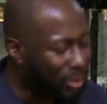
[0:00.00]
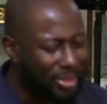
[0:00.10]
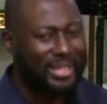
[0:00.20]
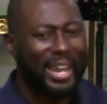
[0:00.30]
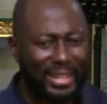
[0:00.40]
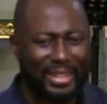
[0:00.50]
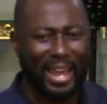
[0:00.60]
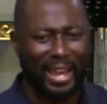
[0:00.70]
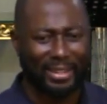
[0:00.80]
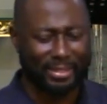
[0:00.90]
understand
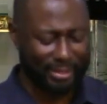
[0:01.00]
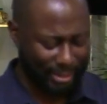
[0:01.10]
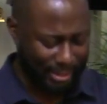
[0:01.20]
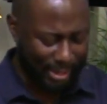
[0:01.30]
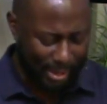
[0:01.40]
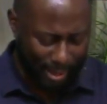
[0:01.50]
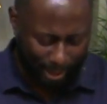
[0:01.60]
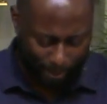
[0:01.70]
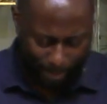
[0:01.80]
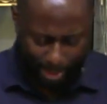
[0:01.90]
that?
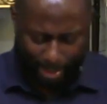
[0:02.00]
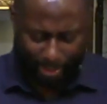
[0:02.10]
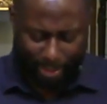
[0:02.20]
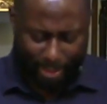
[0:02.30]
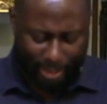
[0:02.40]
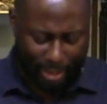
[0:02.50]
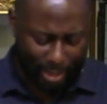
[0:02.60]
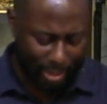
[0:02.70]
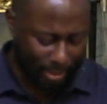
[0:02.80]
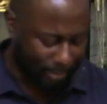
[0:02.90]
All right.
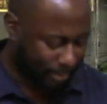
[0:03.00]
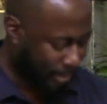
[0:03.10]
Um,